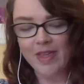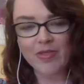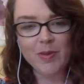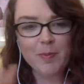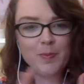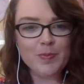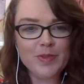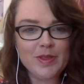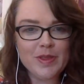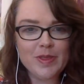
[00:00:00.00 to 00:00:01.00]

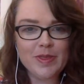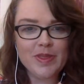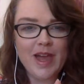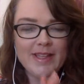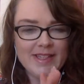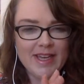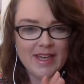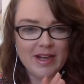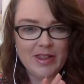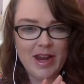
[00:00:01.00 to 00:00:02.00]
the idea
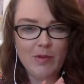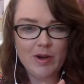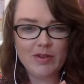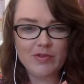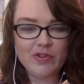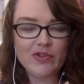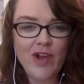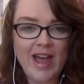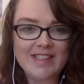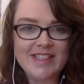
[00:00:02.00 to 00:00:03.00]
here that I want to
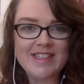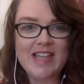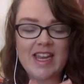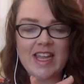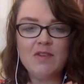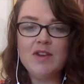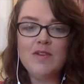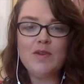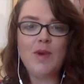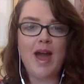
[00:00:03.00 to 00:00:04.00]
stress is that even
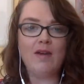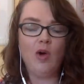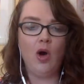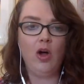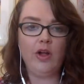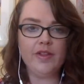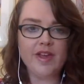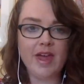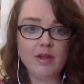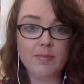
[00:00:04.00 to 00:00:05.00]
if you have all
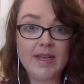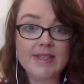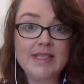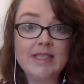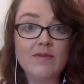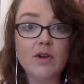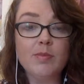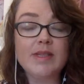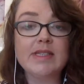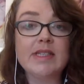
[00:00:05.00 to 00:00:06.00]
the other pieces of your
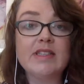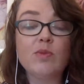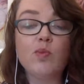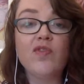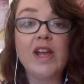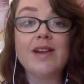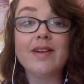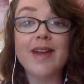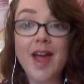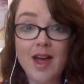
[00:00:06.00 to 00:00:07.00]
business
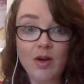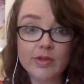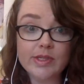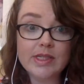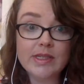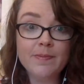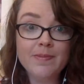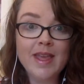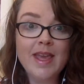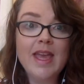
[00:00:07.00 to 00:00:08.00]
figured out,
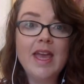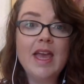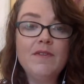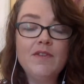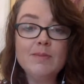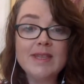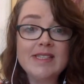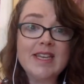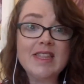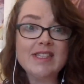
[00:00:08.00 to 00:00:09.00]
if you're
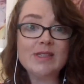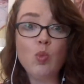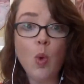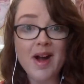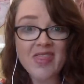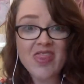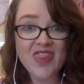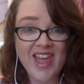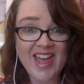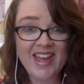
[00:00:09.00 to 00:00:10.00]
missing this one
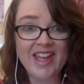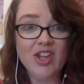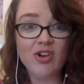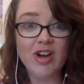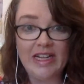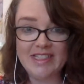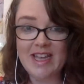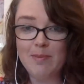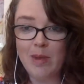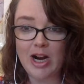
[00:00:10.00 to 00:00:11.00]
thing in your
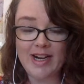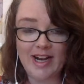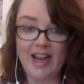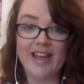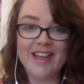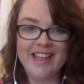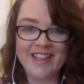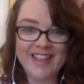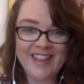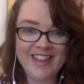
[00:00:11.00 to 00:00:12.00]
content marketing,